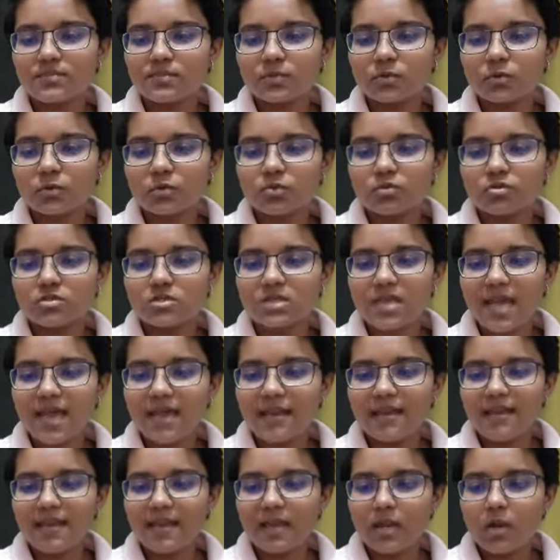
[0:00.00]
bronze
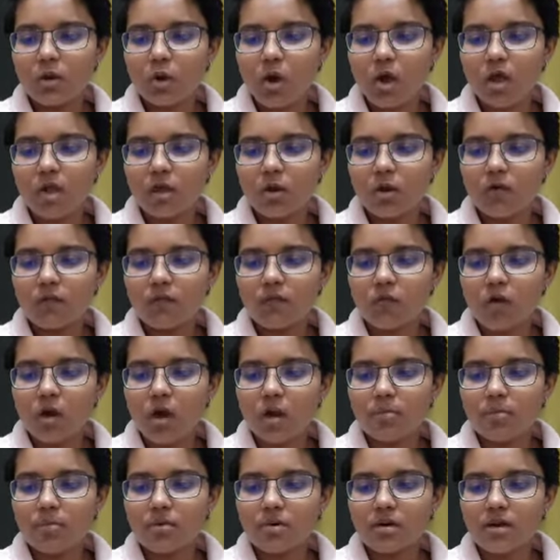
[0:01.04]
and alloy of
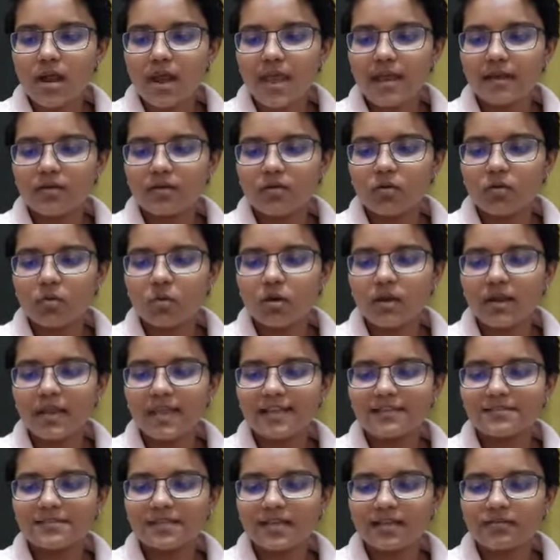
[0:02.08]
copper and gold,
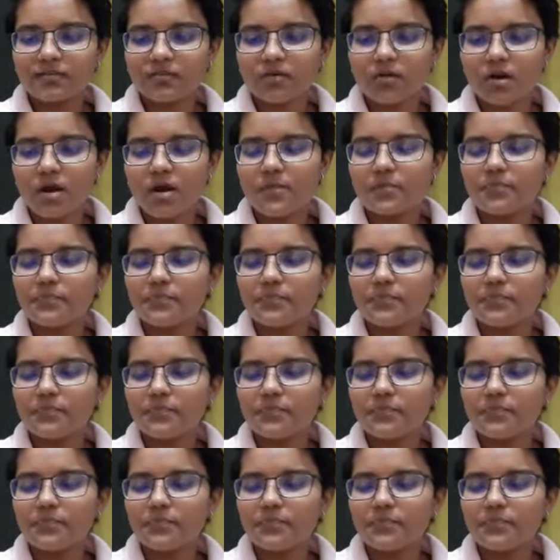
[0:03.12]
etc.